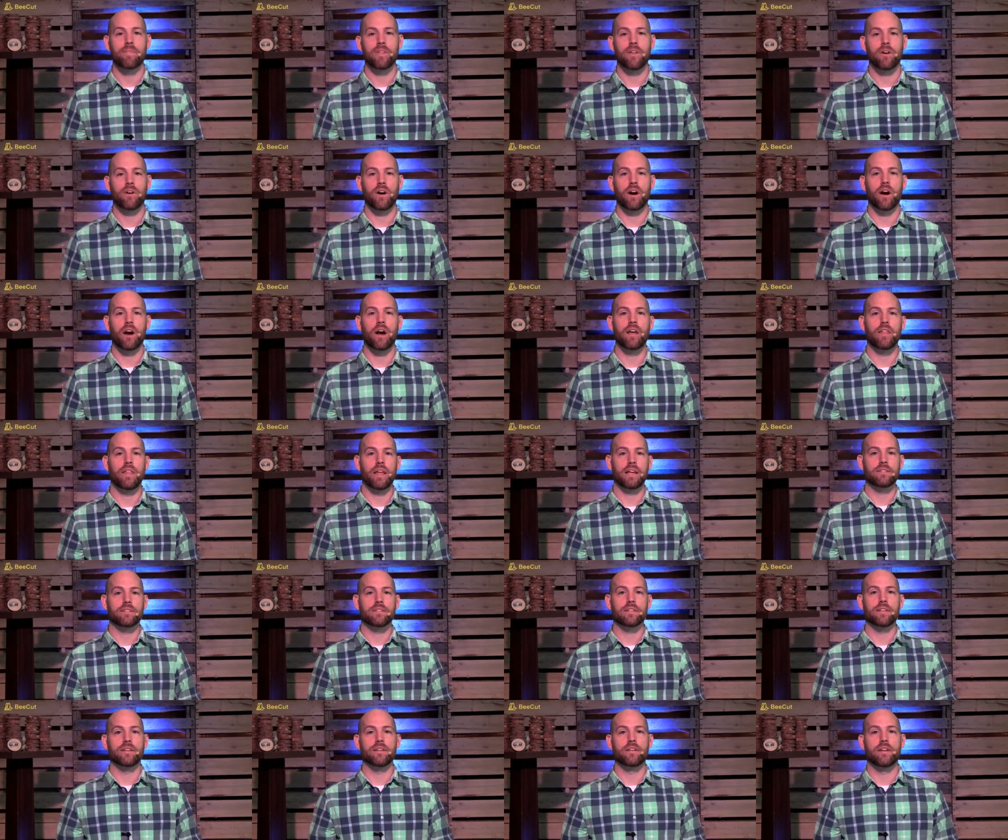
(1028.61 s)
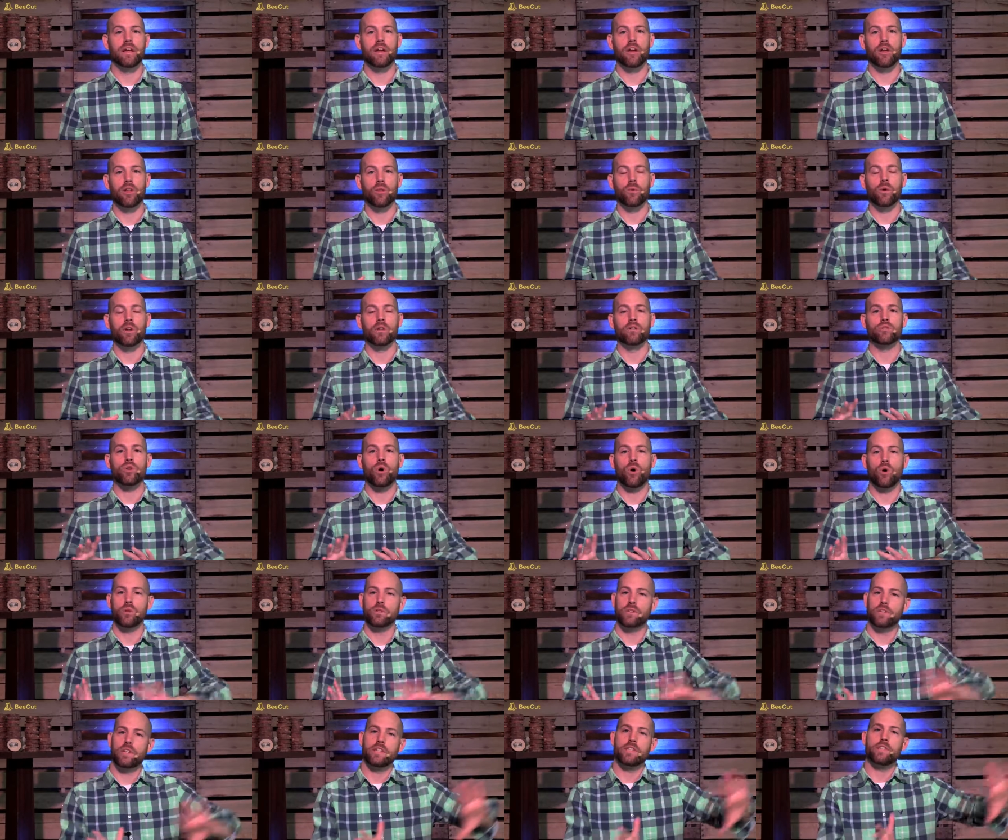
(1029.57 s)
All right, that's a, another one of those
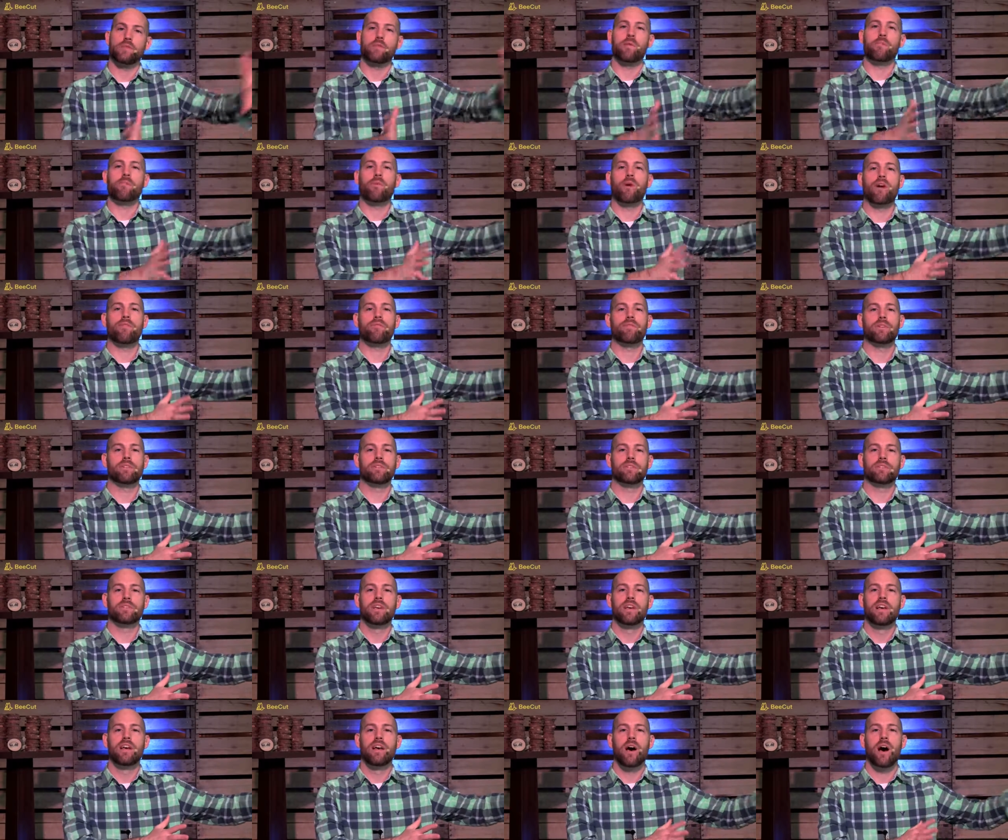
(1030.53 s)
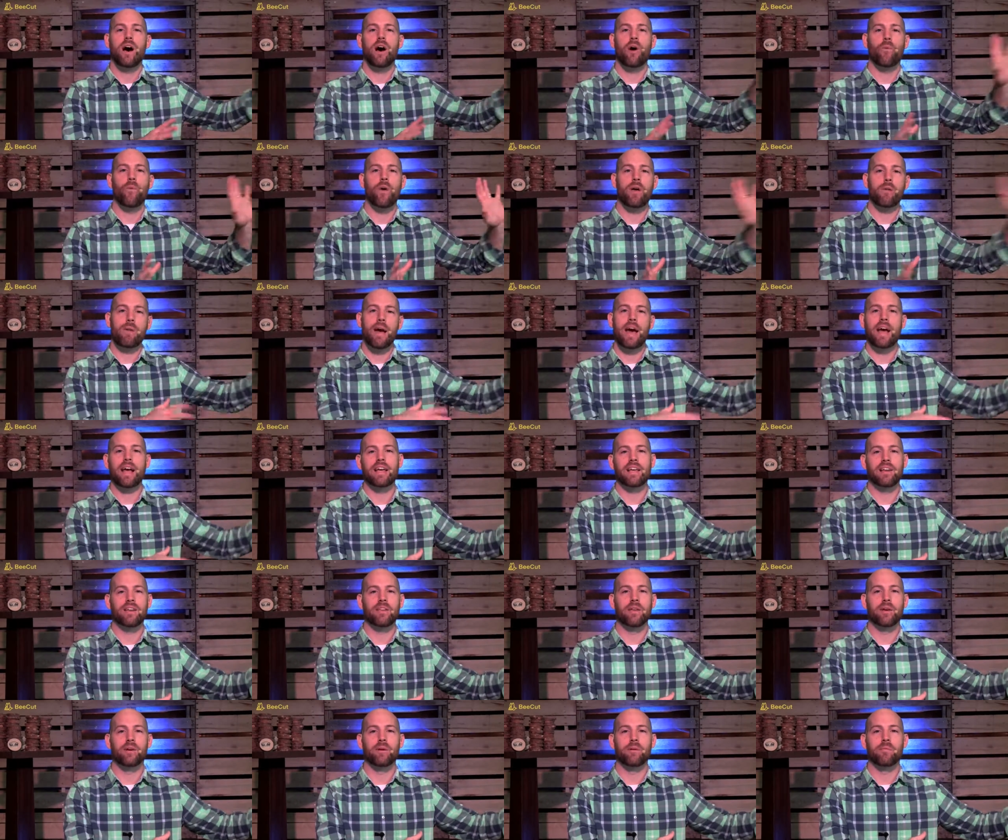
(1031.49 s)
Old Testament prophets, uh, way back
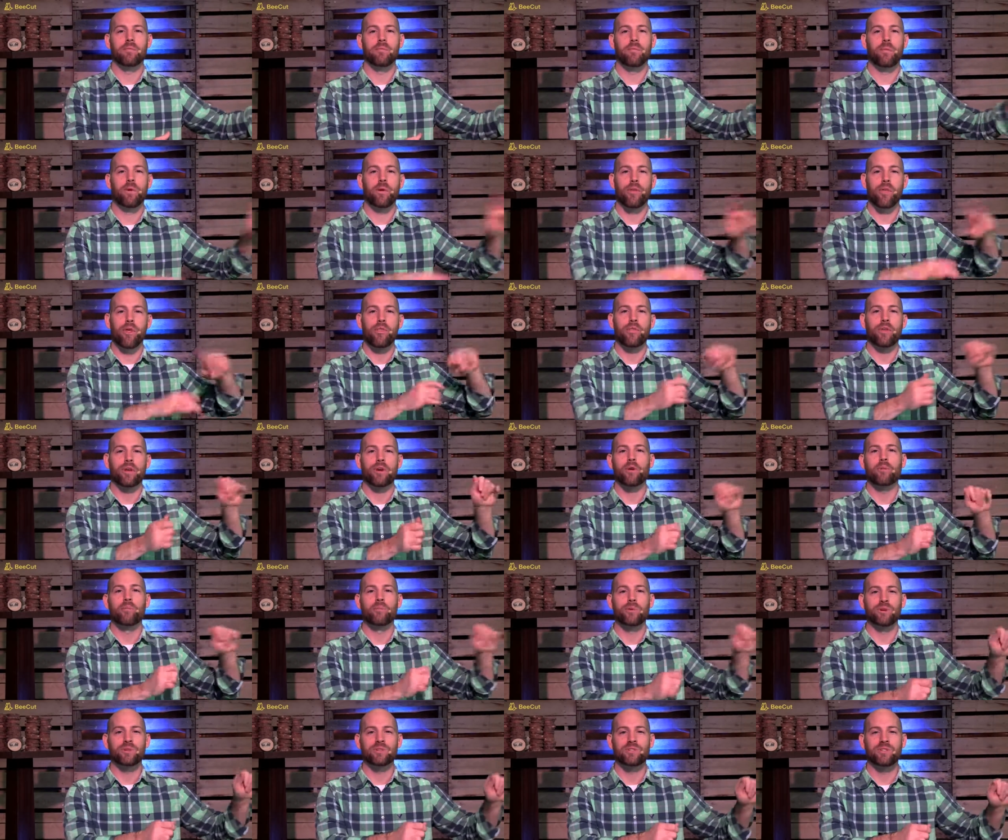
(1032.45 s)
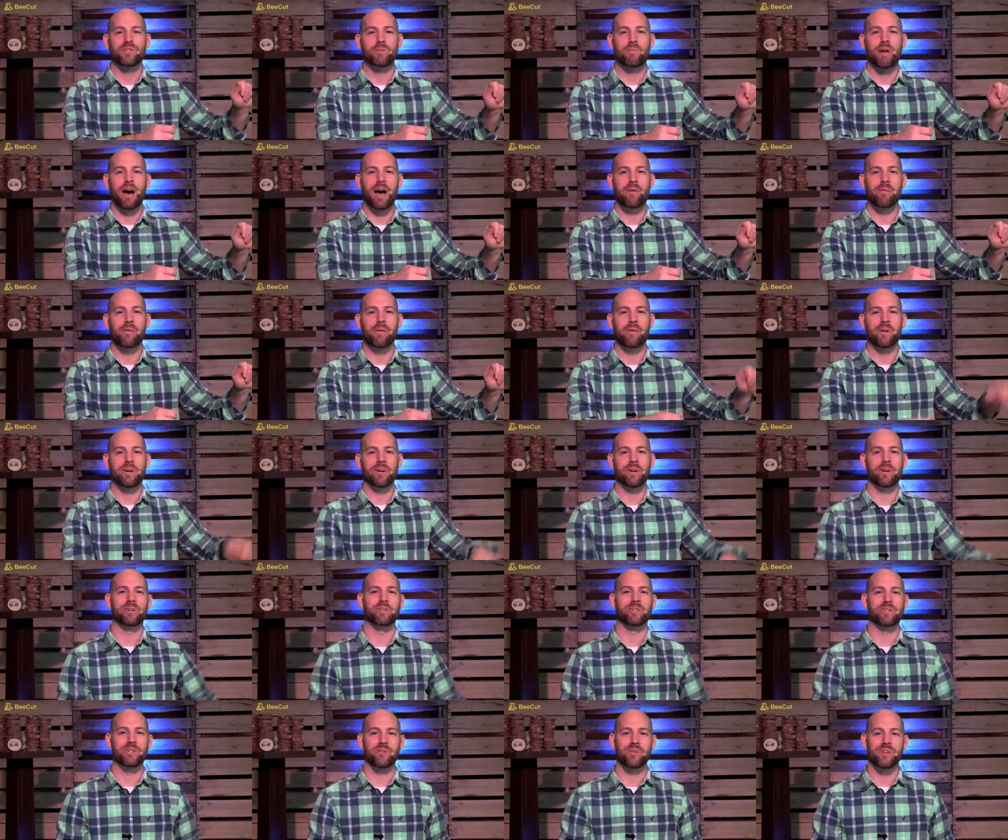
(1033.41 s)
in the one of the thicker books of the Bible. I
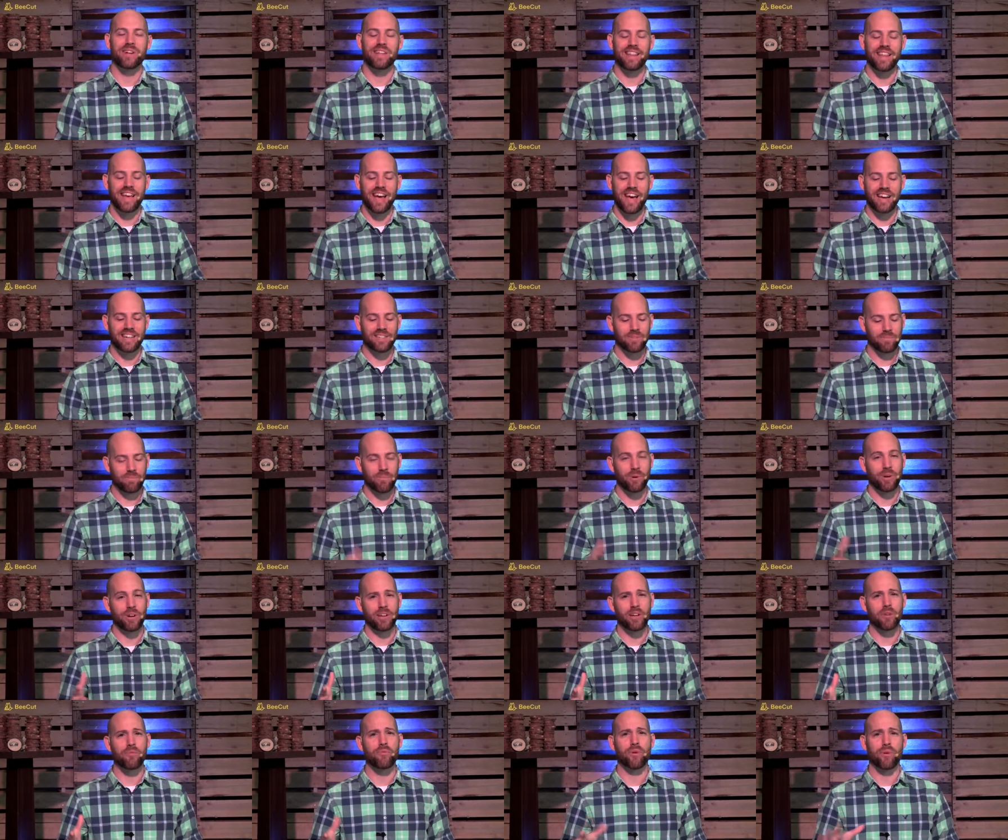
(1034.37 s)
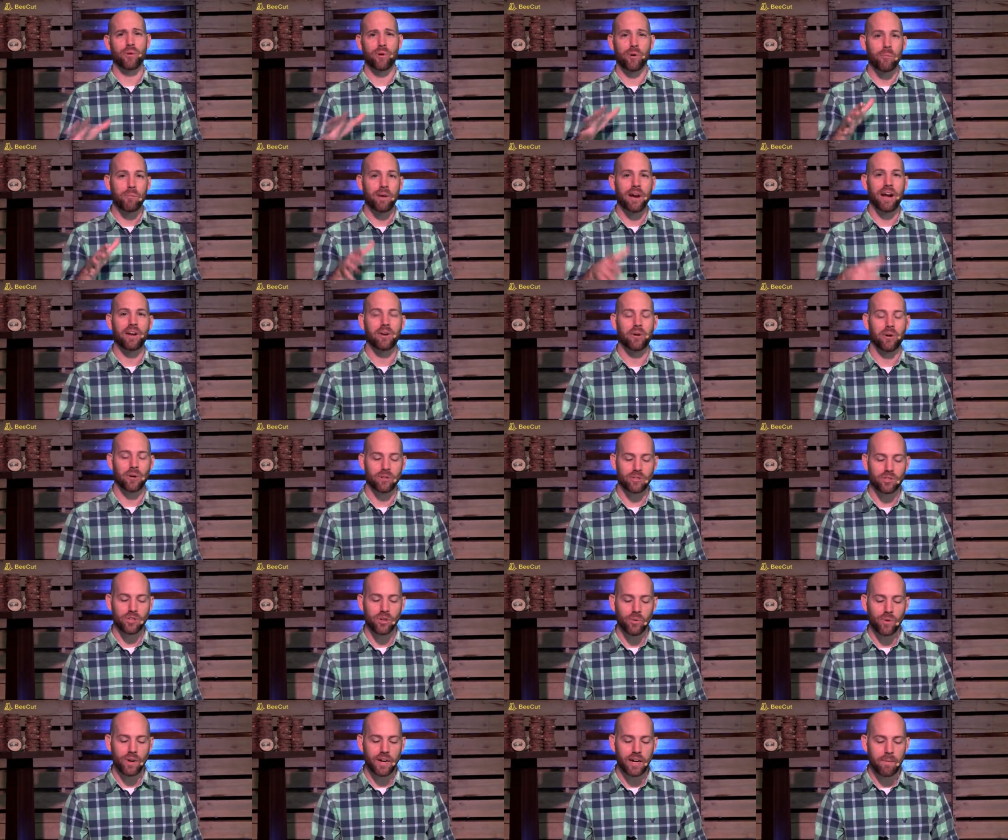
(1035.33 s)
encourage you to read that. It's pretty difficult, but I encourage
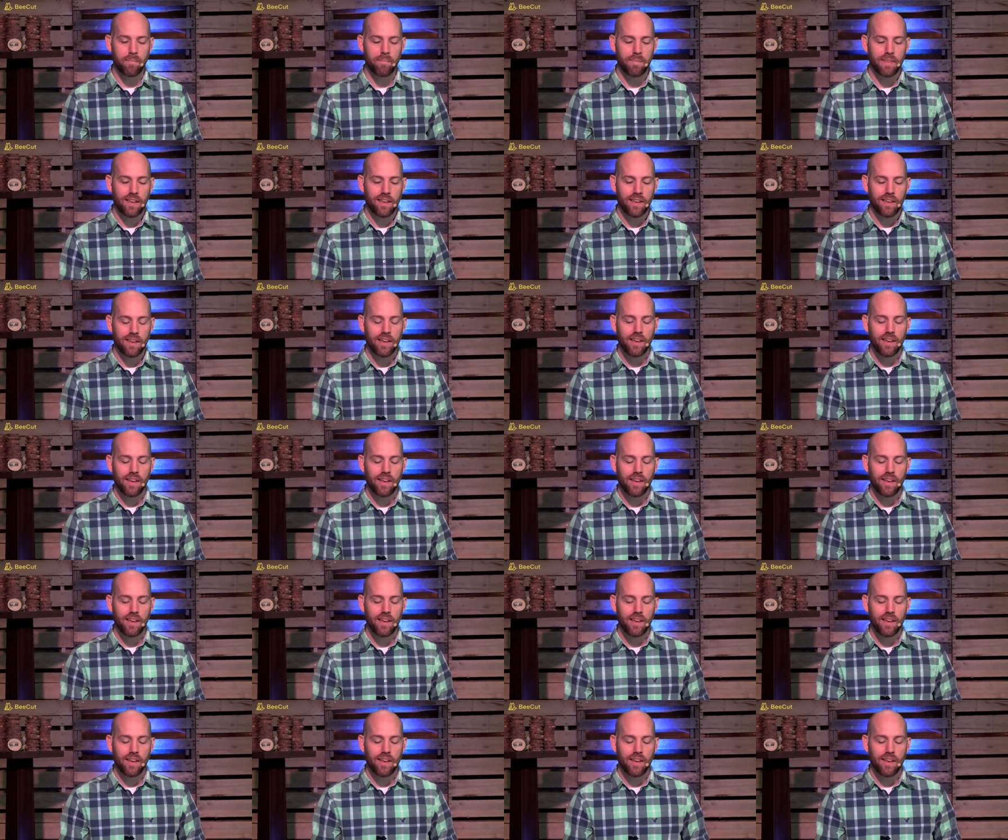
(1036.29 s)
you to read it.